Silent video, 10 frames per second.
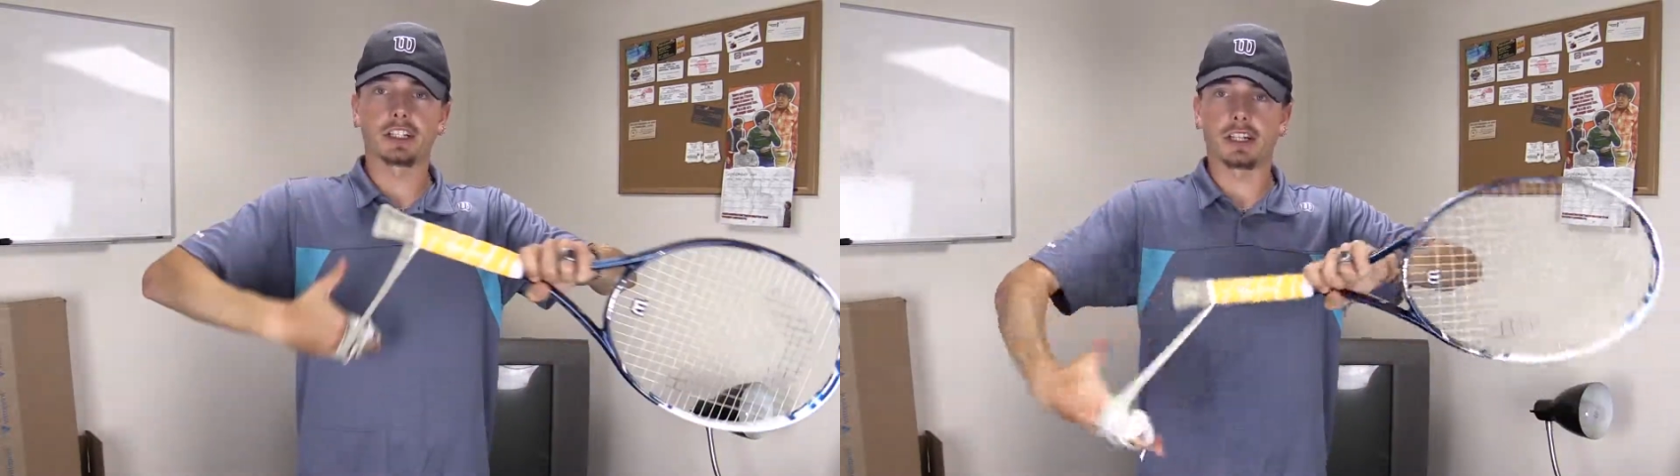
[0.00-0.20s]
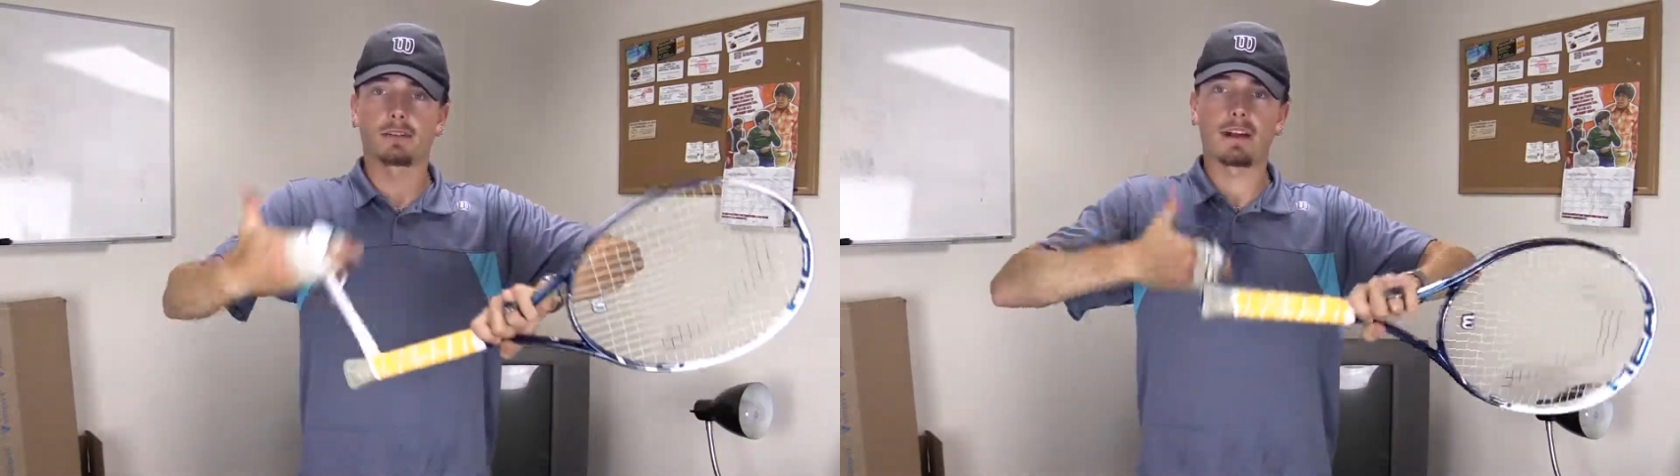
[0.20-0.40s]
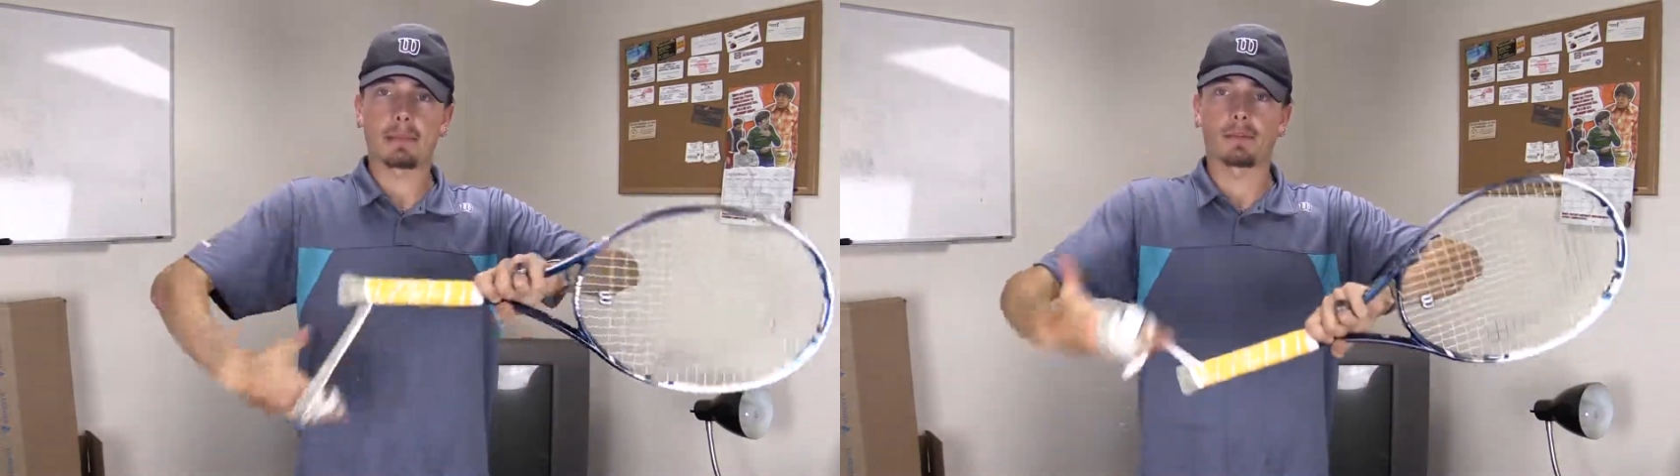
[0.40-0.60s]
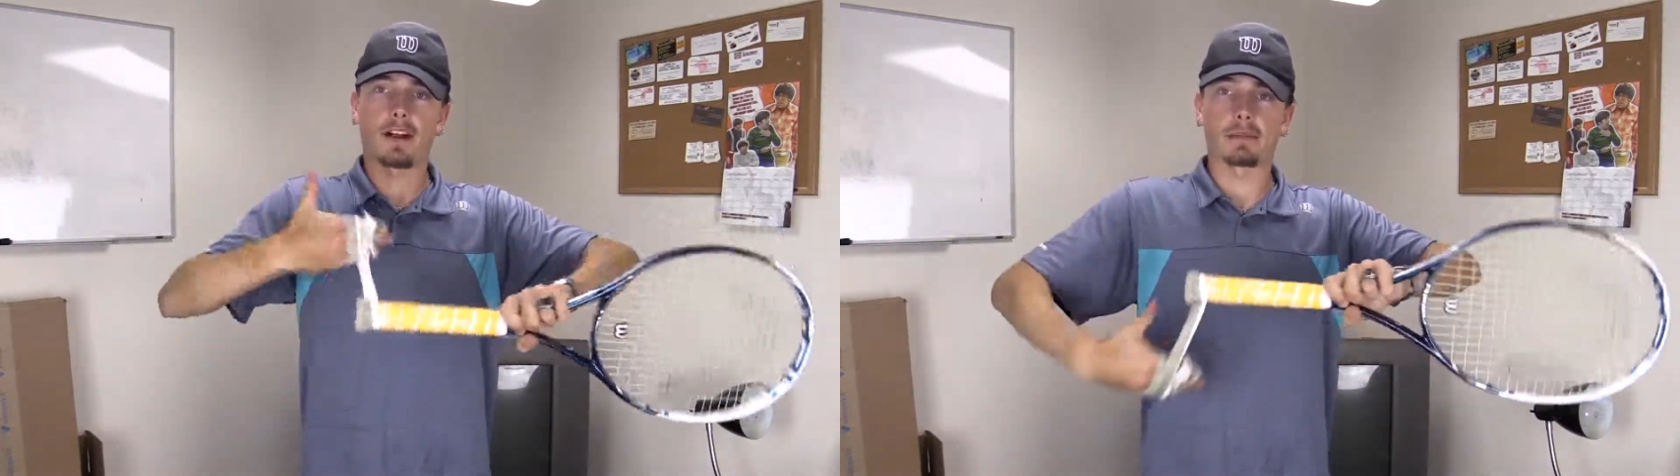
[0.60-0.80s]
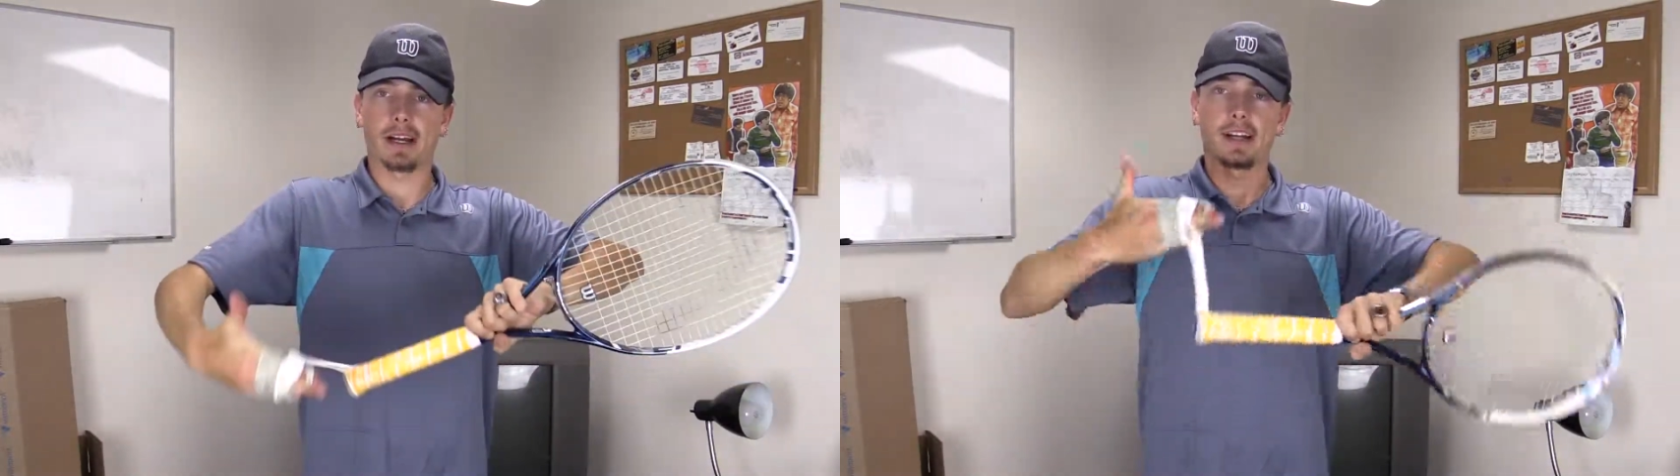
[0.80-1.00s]
let it wrap
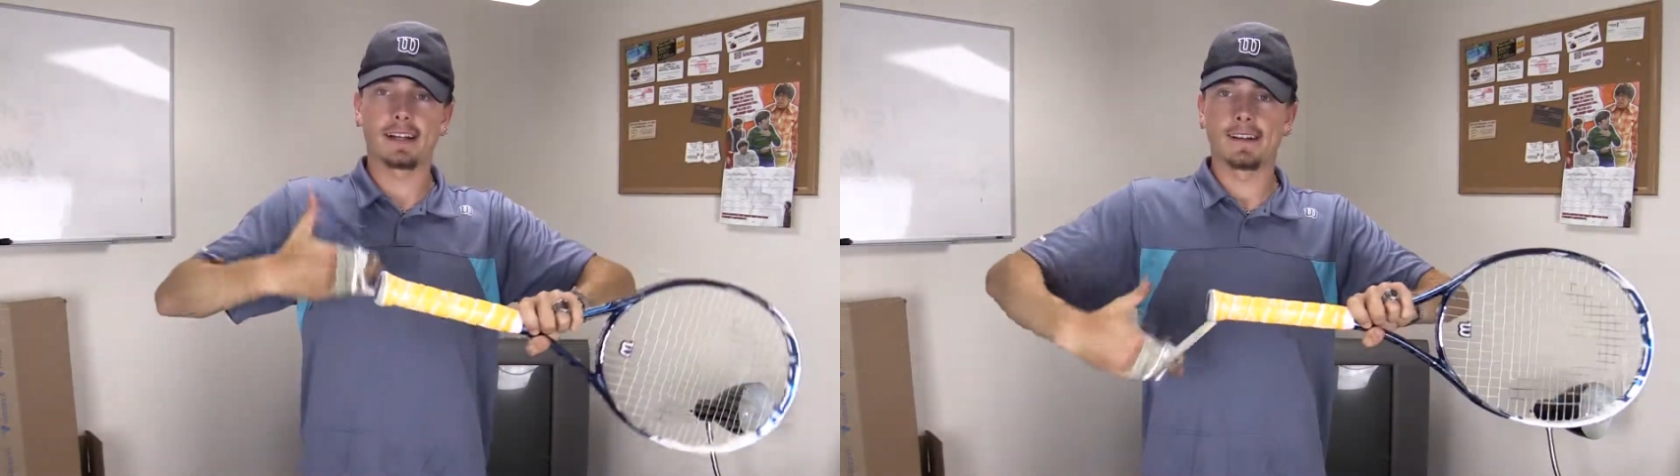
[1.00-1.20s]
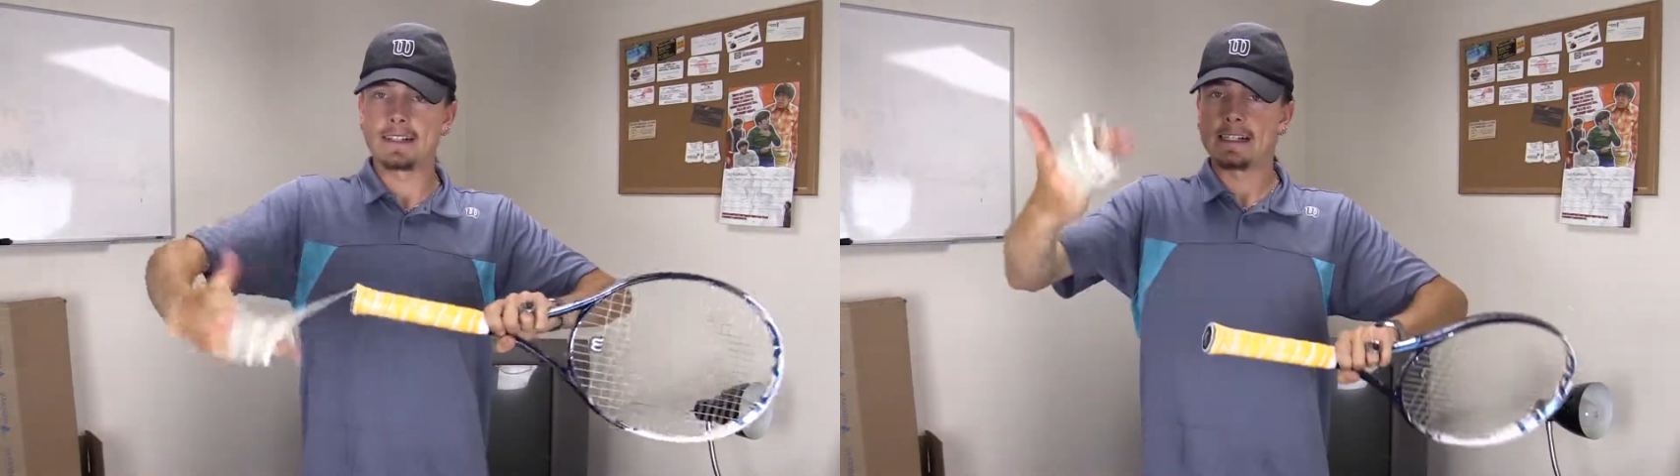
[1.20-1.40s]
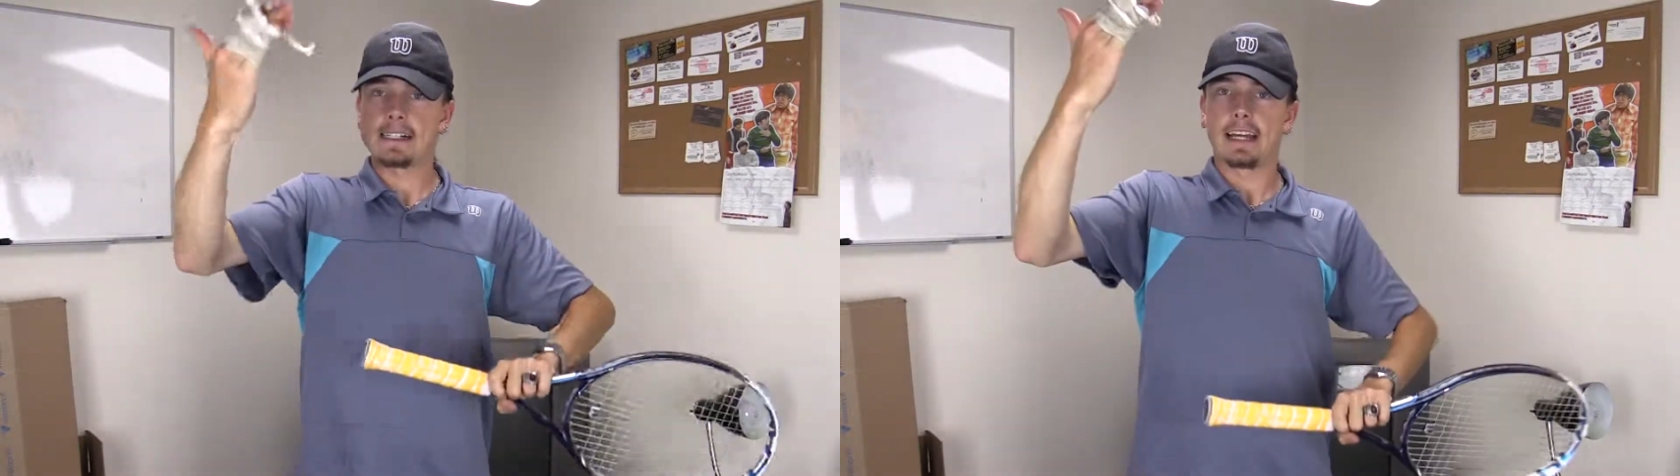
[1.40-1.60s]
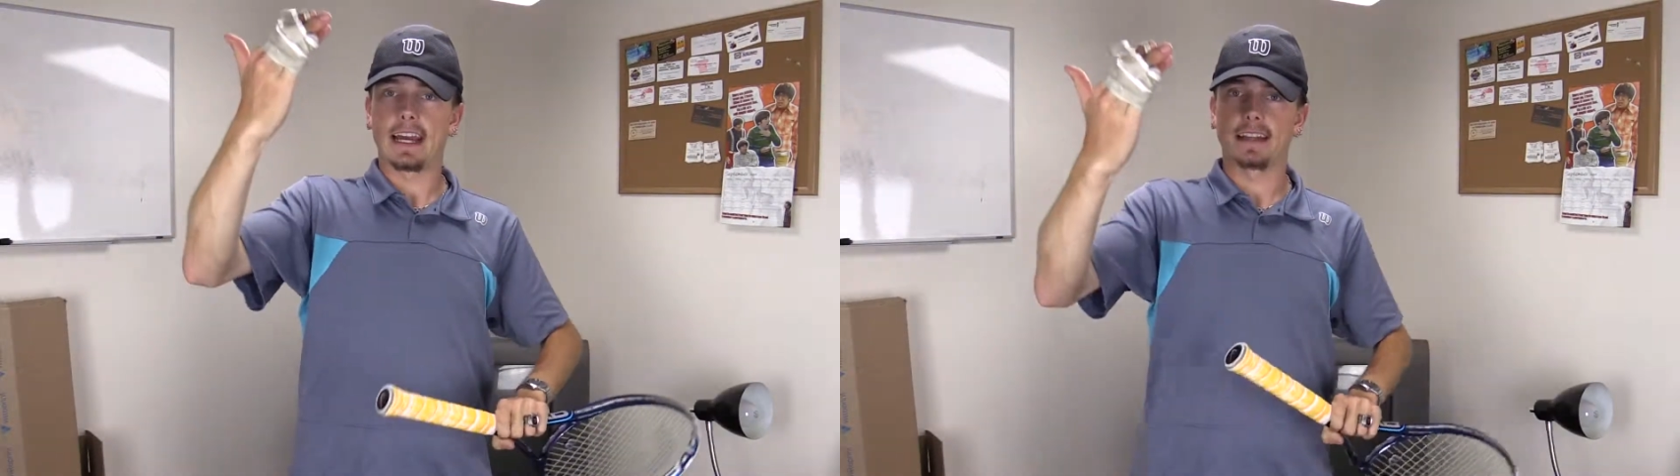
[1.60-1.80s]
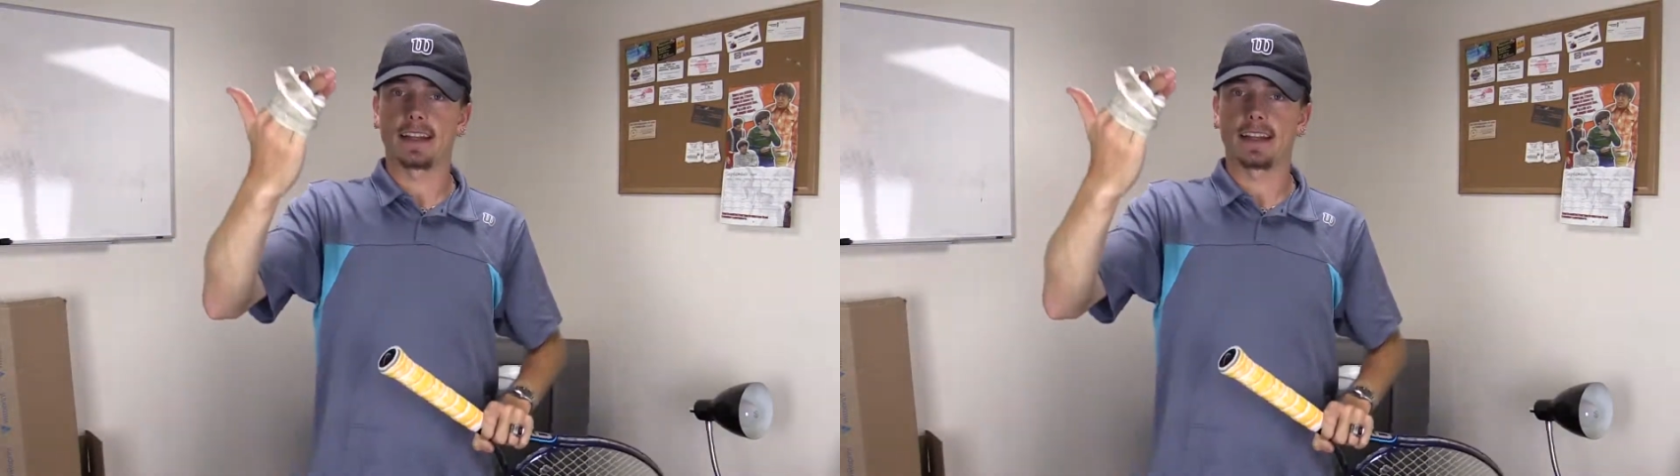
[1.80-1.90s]
around my hand